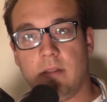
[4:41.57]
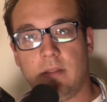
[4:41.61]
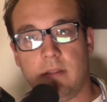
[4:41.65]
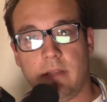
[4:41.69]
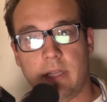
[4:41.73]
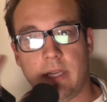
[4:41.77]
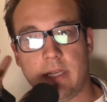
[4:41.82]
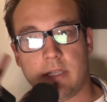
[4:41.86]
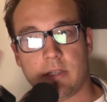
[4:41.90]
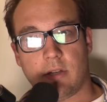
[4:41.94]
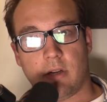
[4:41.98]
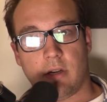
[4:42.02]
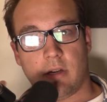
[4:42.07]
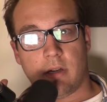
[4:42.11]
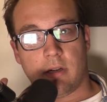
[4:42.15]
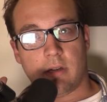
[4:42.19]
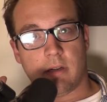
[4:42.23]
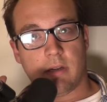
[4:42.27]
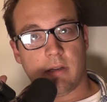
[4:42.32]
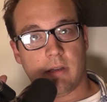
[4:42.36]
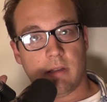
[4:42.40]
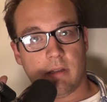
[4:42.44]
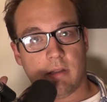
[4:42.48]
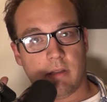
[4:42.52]
These are
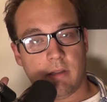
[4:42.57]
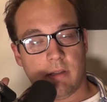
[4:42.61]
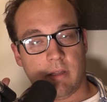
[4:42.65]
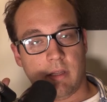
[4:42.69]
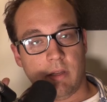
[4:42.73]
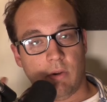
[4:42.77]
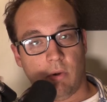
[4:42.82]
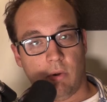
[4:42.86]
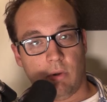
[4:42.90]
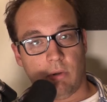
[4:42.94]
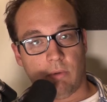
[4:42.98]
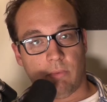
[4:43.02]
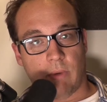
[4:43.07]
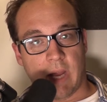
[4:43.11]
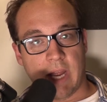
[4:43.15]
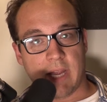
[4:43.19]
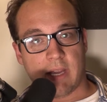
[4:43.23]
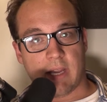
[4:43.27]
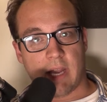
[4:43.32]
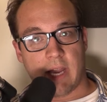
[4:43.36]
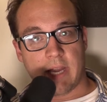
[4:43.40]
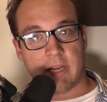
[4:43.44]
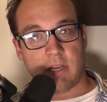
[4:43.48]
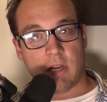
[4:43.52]
the old white
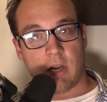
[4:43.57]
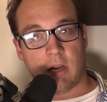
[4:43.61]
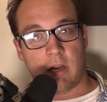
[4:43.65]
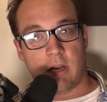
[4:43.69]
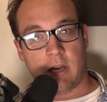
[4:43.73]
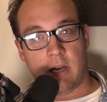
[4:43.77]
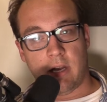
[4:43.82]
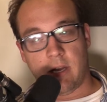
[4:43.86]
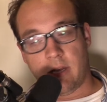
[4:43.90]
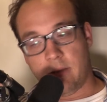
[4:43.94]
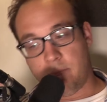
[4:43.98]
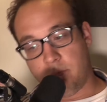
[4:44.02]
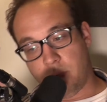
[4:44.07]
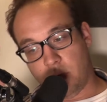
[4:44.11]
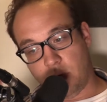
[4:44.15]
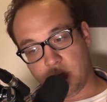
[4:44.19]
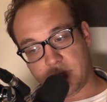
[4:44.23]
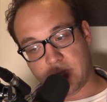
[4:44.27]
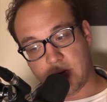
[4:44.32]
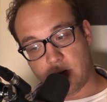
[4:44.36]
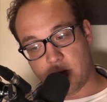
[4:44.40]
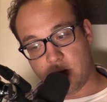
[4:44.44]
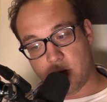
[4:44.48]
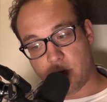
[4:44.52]
guy Bull
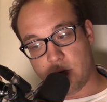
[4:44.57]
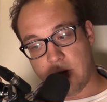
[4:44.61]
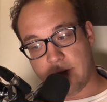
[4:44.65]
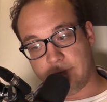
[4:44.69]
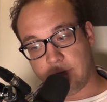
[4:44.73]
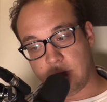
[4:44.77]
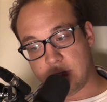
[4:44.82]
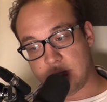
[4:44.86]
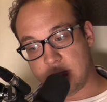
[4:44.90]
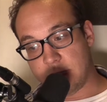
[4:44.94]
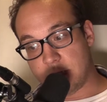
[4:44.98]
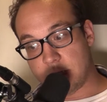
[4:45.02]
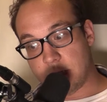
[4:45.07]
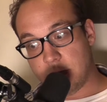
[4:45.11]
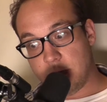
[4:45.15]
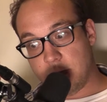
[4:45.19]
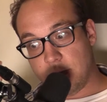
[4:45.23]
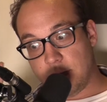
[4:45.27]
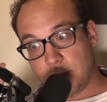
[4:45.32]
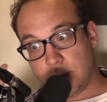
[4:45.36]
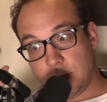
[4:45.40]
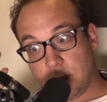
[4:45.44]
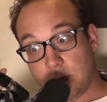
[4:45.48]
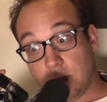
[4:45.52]
Terrier references.
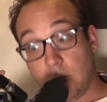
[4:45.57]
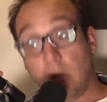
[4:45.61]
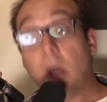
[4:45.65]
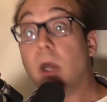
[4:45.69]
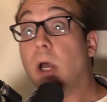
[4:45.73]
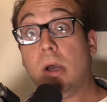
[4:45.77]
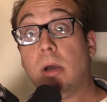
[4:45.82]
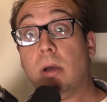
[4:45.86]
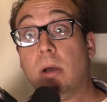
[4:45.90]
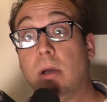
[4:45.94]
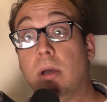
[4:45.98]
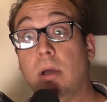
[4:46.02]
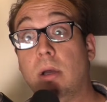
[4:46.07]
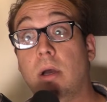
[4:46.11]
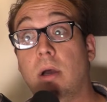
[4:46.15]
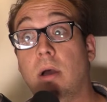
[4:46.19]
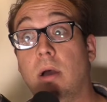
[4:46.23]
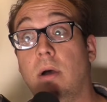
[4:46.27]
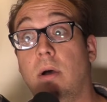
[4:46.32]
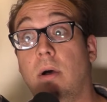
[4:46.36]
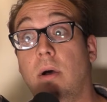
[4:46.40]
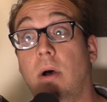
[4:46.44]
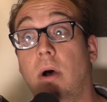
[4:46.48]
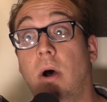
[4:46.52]

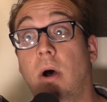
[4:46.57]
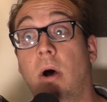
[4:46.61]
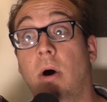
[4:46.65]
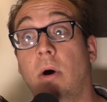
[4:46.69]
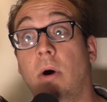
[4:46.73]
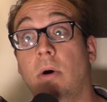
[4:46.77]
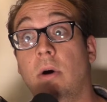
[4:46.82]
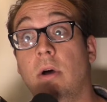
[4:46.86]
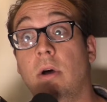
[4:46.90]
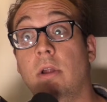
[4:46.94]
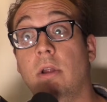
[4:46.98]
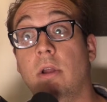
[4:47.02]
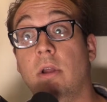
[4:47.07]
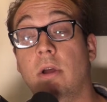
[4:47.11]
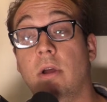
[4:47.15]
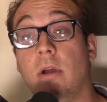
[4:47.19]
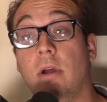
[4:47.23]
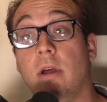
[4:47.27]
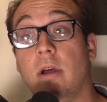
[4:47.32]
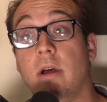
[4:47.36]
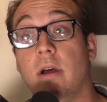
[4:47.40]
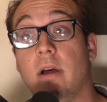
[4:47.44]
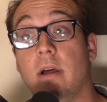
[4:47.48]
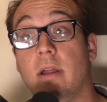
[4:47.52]
Oh,
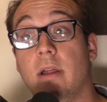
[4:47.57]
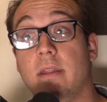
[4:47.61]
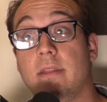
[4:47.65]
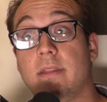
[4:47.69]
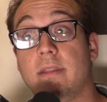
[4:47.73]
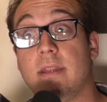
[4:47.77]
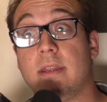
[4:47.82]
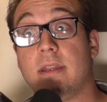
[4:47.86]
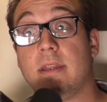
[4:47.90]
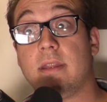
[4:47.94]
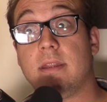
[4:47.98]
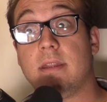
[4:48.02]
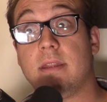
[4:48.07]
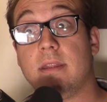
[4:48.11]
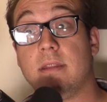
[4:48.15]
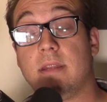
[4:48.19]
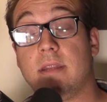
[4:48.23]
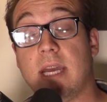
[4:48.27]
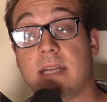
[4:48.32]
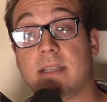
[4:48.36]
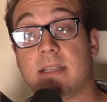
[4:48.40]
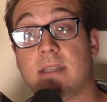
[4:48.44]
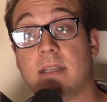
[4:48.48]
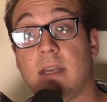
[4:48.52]

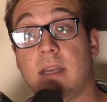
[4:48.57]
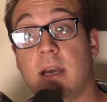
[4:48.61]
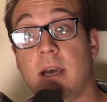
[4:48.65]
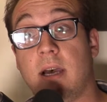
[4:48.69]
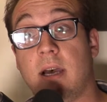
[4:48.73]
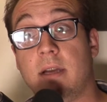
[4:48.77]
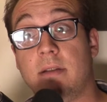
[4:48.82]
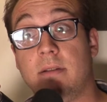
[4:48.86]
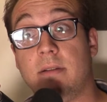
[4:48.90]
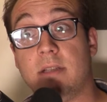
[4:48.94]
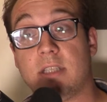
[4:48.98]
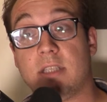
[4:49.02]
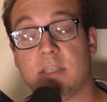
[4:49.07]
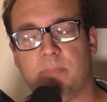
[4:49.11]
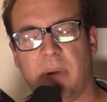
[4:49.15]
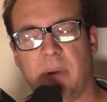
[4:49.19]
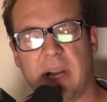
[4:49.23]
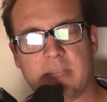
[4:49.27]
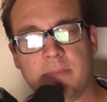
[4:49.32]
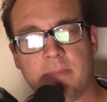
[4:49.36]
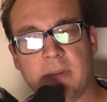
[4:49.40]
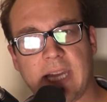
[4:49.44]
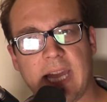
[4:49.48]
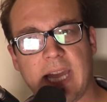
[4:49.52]
that's
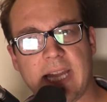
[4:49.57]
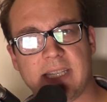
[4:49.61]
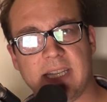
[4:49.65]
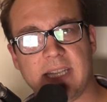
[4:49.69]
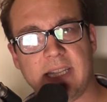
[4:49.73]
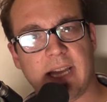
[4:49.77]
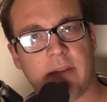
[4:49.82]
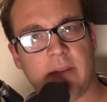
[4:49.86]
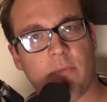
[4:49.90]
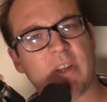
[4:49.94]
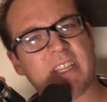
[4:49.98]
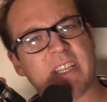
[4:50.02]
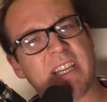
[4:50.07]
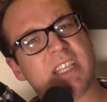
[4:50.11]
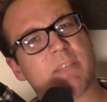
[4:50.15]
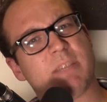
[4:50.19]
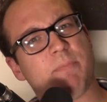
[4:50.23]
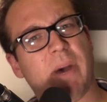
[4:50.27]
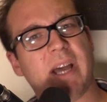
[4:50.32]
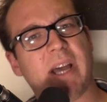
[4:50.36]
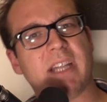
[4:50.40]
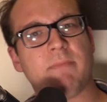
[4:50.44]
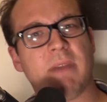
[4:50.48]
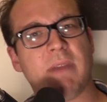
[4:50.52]
Spuds McKenzie. That wasn't
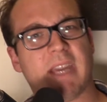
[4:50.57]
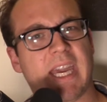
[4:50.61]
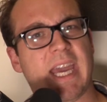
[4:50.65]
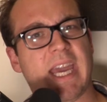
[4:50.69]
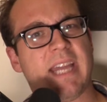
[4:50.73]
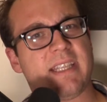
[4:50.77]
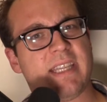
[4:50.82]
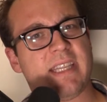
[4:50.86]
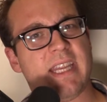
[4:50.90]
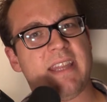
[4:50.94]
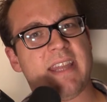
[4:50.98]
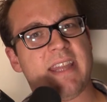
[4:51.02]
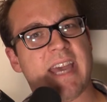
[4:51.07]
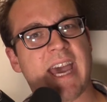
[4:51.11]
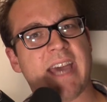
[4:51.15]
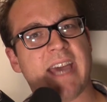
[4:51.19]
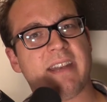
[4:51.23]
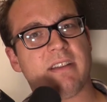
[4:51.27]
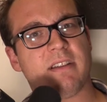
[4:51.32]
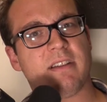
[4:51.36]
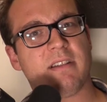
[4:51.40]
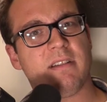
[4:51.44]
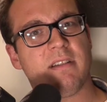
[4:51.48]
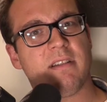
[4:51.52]
Spuds McKenzie
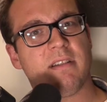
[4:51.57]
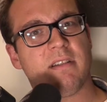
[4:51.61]
that?